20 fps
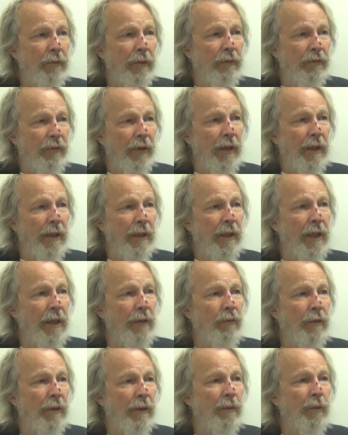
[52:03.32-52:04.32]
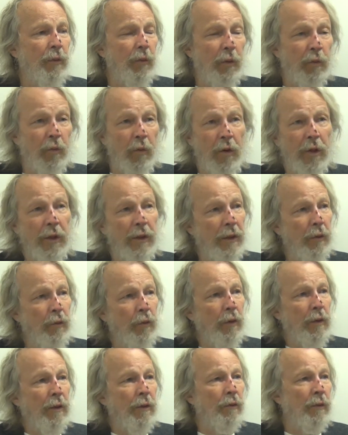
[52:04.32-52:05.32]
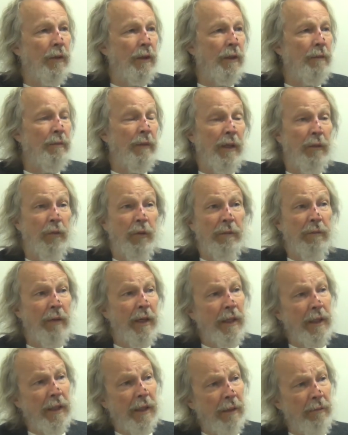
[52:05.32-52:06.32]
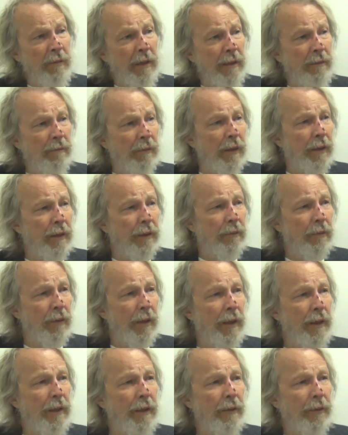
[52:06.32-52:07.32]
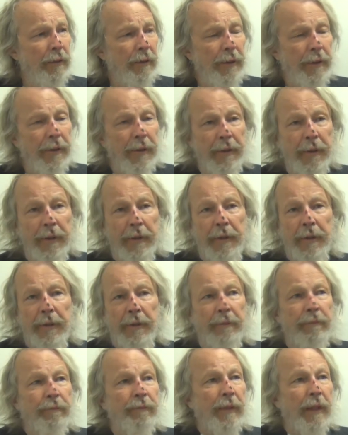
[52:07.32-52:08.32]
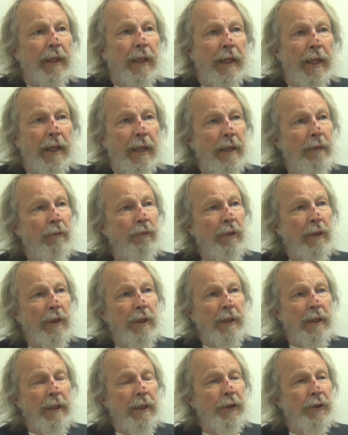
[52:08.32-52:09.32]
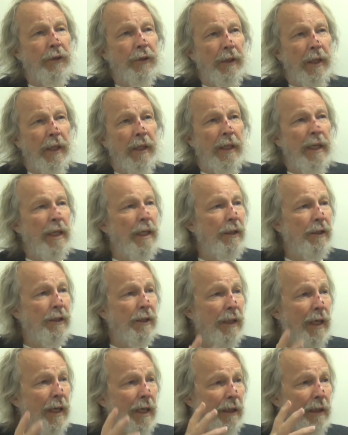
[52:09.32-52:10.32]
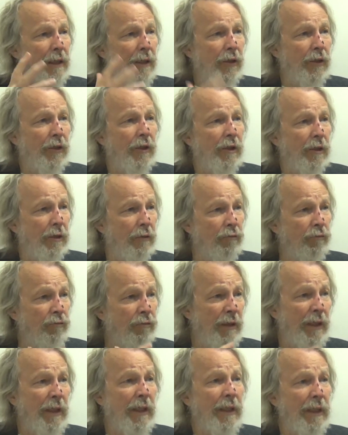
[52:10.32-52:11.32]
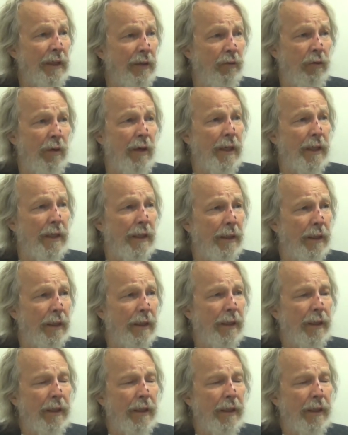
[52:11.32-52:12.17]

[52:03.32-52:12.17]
we fell in love with him and we wanted to work with him and we made a commitment, right? he released, and he sounded really great.